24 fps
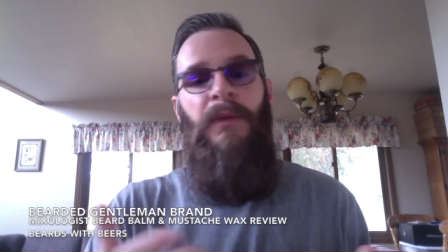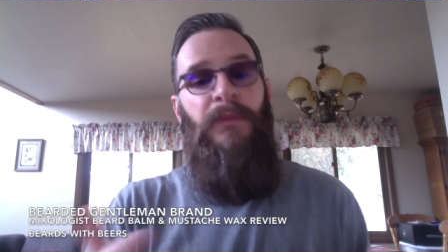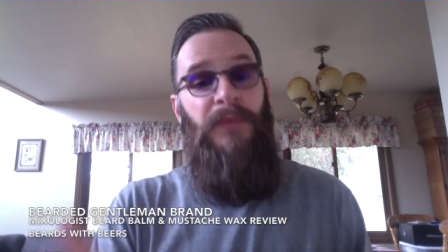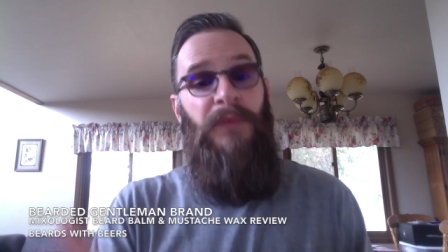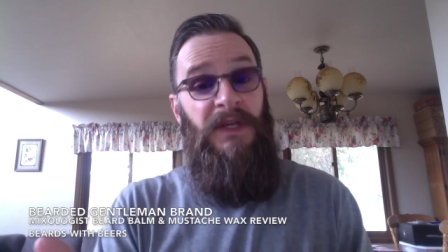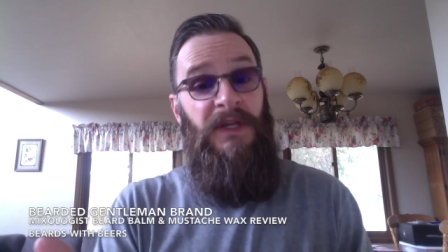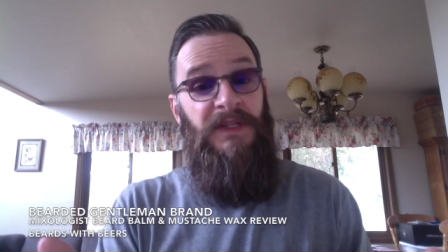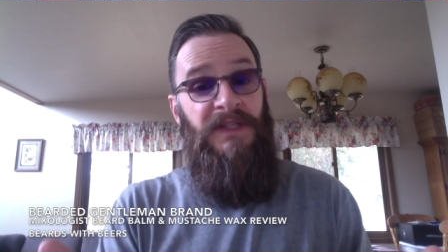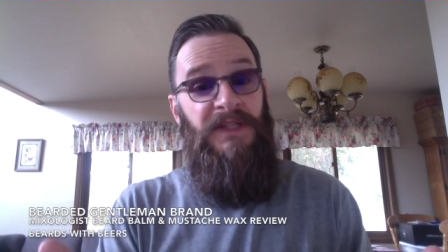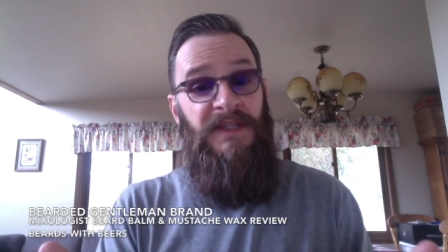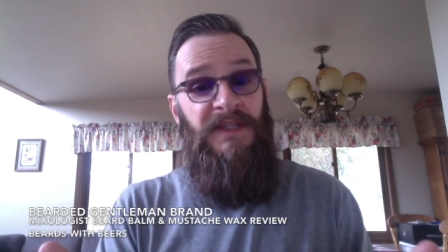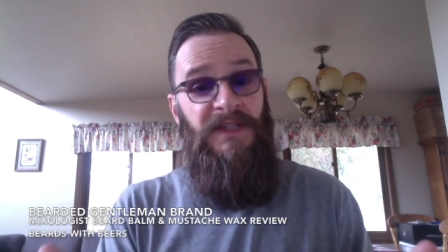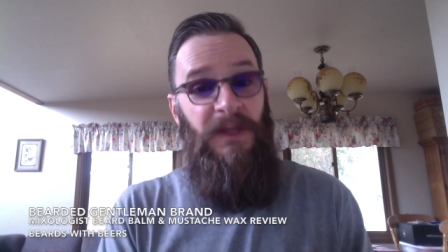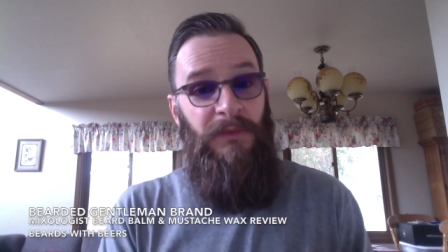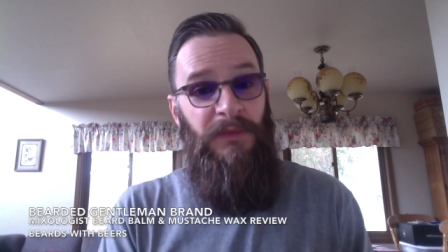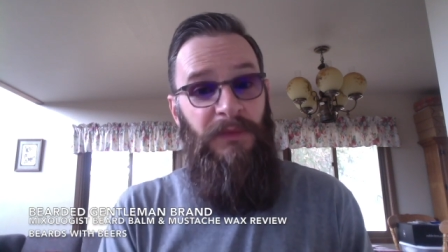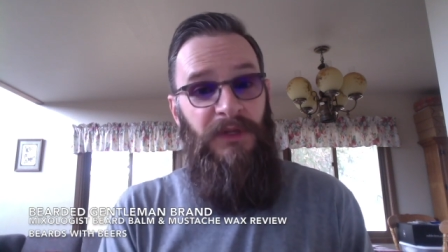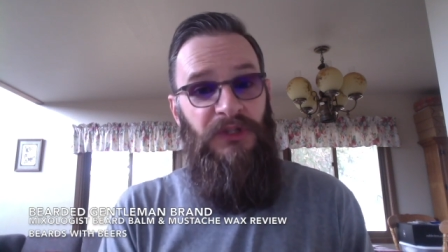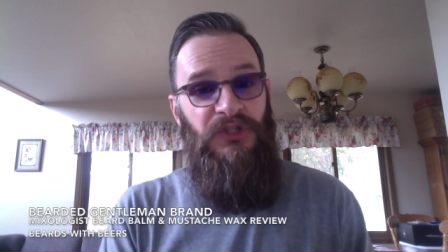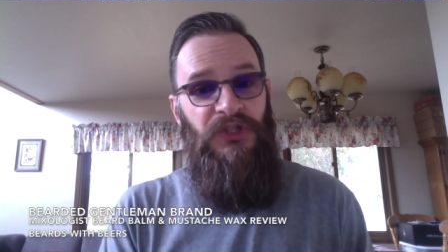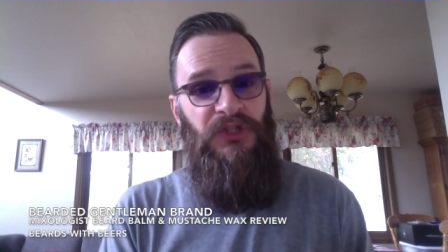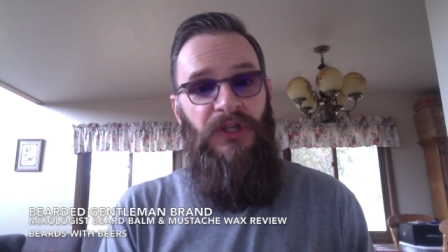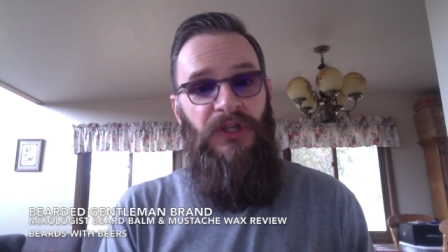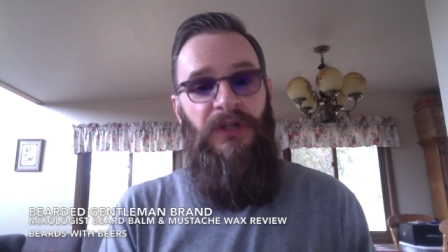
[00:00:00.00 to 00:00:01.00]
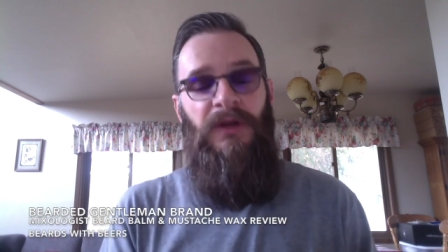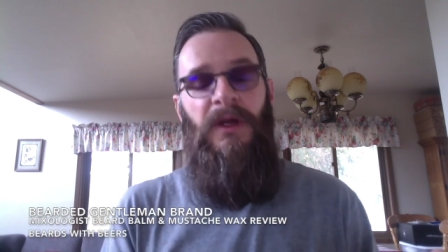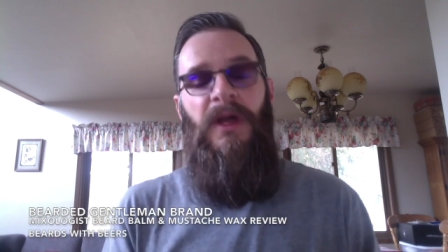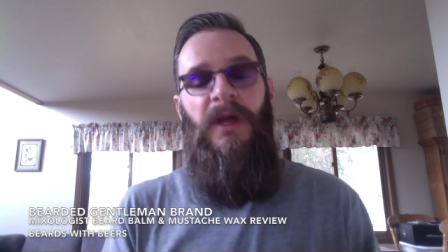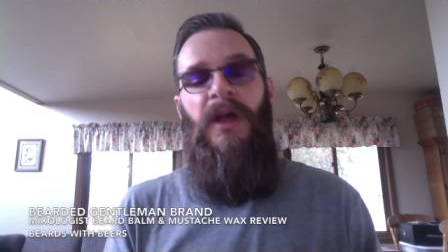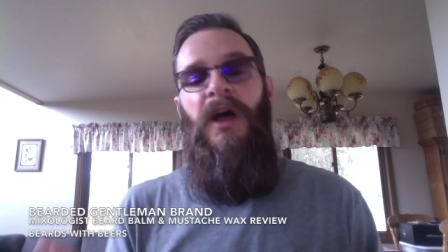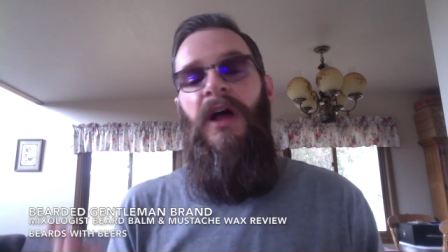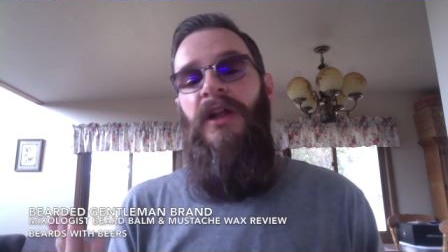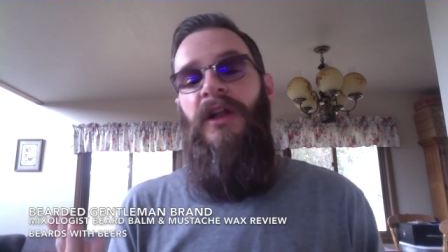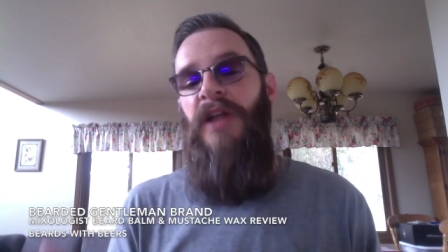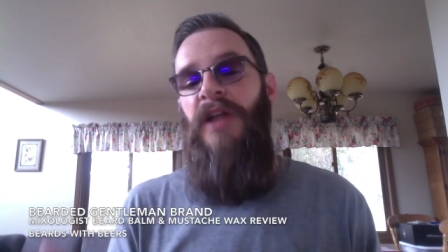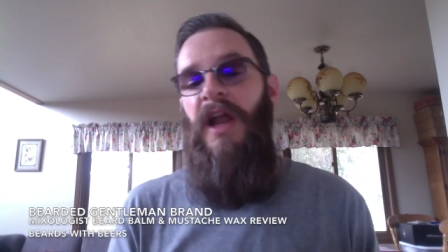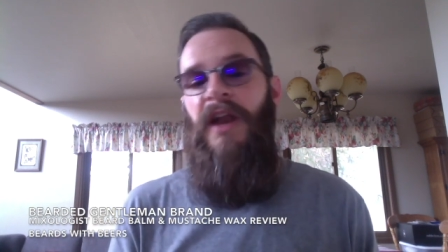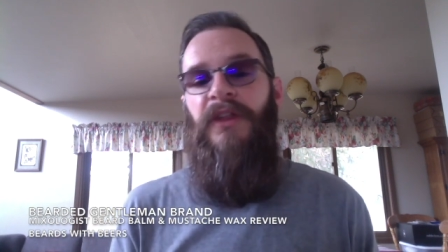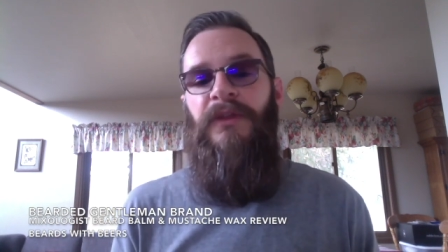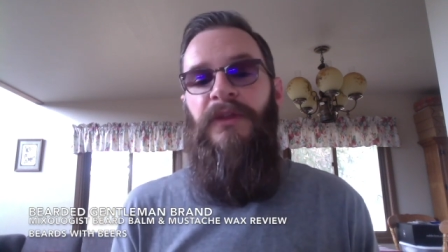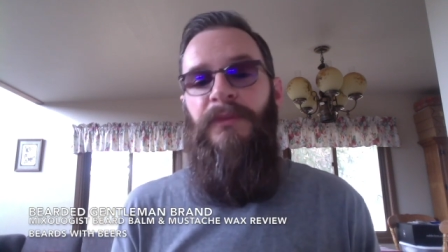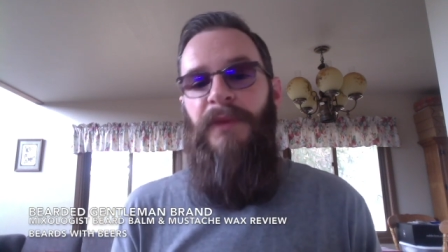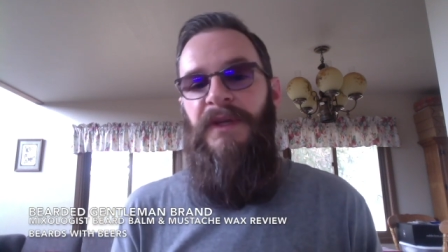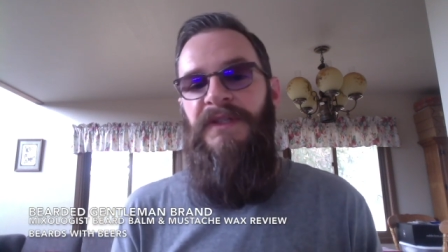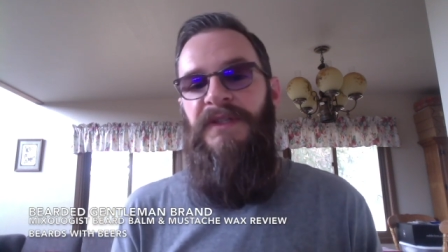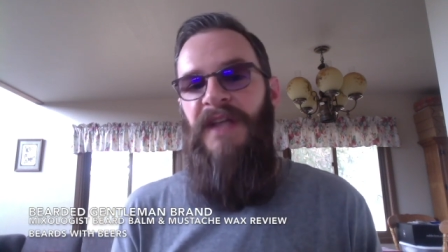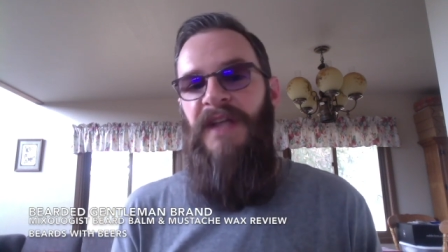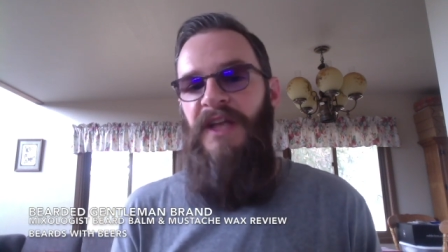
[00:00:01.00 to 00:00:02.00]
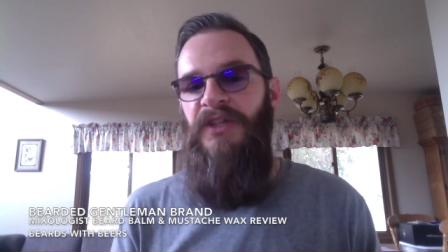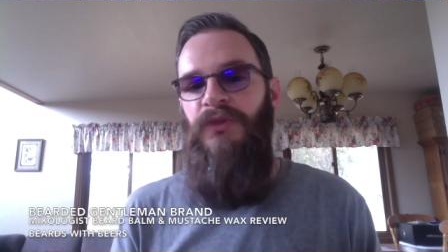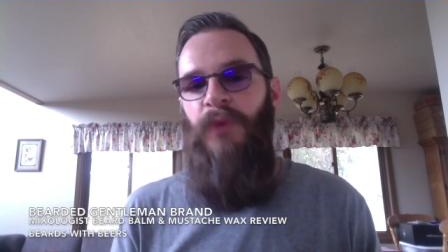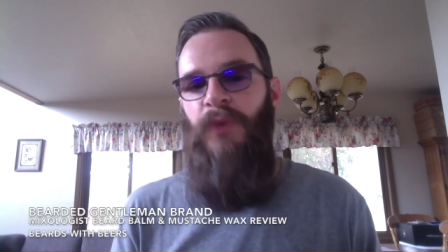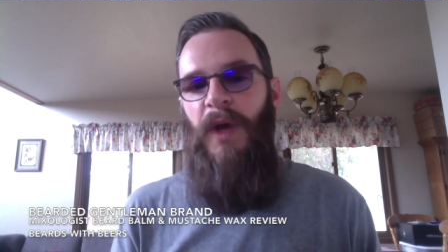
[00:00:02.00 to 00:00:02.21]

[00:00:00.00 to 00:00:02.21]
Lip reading: Because as I mentioned, a lot of the mustache